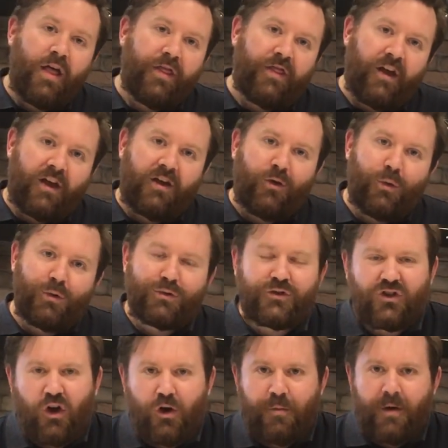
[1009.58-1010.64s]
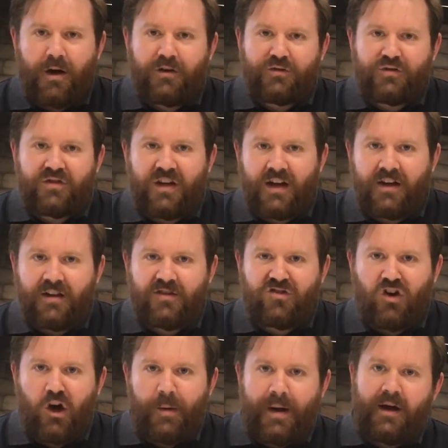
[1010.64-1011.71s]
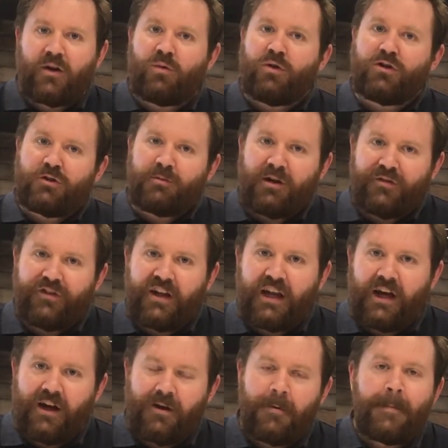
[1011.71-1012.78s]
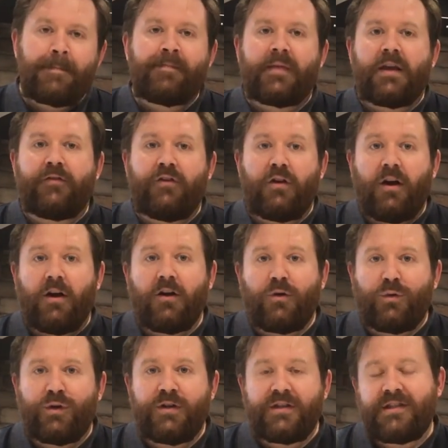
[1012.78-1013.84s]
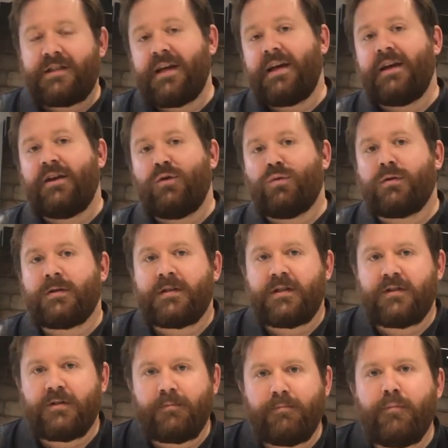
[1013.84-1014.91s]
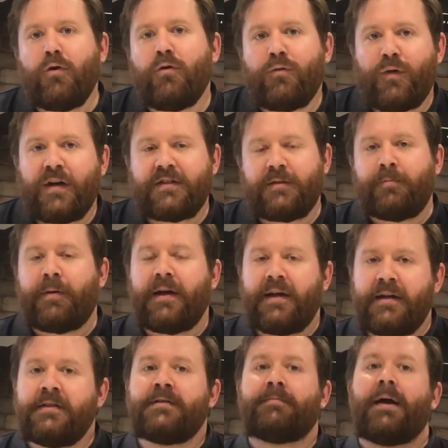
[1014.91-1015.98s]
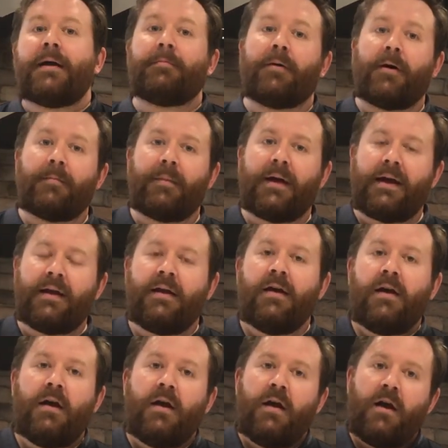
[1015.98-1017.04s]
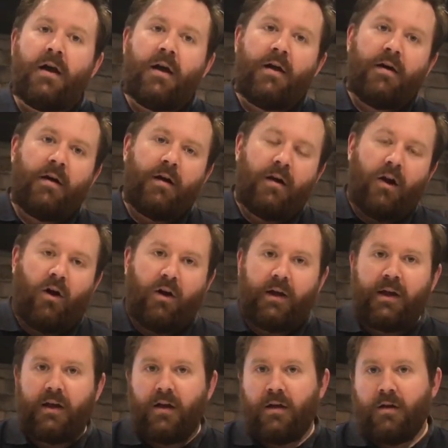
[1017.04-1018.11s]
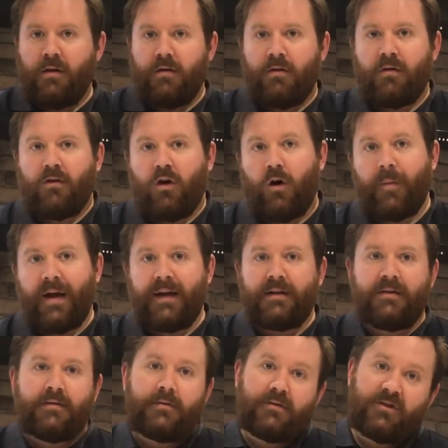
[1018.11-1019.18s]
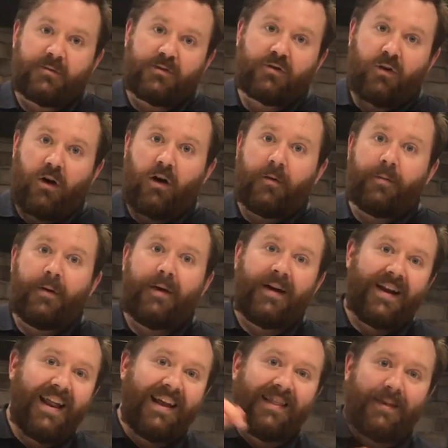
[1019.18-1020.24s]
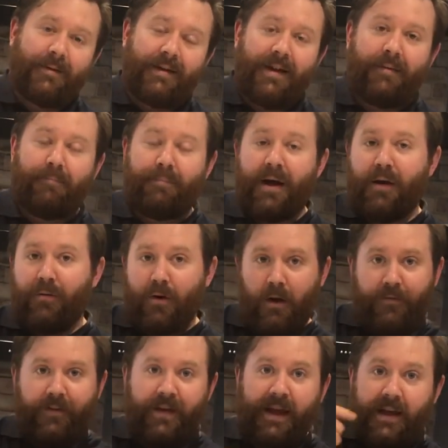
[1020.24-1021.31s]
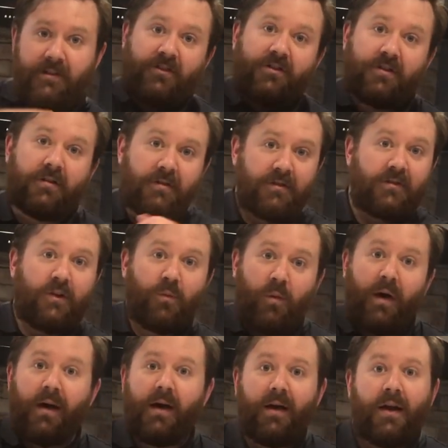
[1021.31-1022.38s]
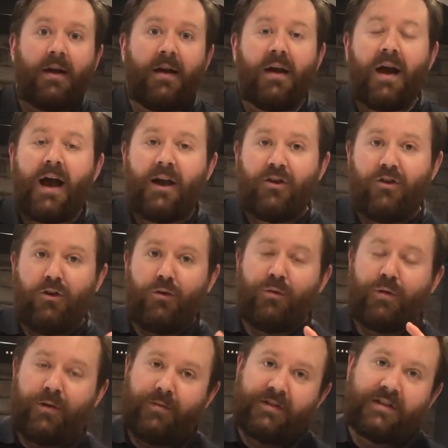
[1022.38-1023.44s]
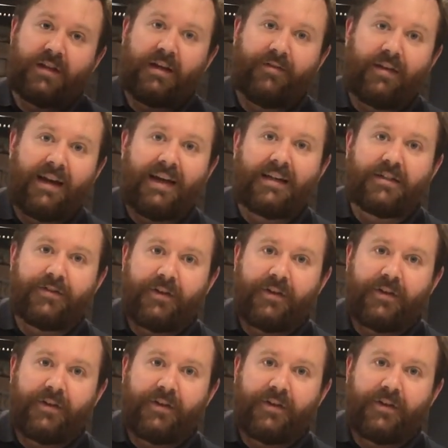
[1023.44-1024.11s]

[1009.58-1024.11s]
Thank you all so much for taking the time out to watch my video. If you like what you see and you want to see some more recipes made by me, like, comment, subscribe, click the bell notification somewhere and you can receive the latest